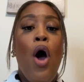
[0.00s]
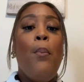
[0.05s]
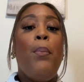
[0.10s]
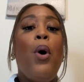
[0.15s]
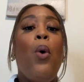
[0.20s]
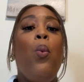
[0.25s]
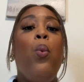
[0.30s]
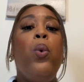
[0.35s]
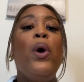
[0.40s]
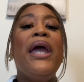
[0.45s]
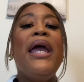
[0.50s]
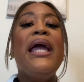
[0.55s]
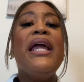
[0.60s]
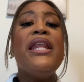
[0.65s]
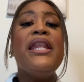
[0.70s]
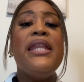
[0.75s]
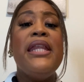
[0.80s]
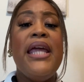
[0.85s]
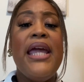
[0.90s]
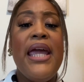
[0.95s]
but we
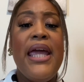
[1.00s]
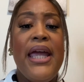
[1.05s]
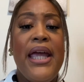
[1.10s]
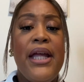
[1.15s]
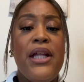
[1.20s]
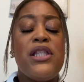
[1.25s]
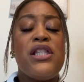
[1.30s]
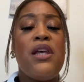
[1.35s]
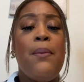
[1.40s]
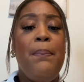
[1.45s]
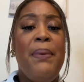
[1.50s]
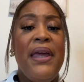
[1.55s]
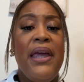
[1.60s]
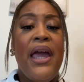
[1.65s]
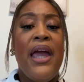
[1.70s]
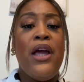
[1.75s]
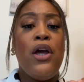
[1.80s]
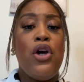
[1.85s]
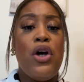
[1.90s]
need to be in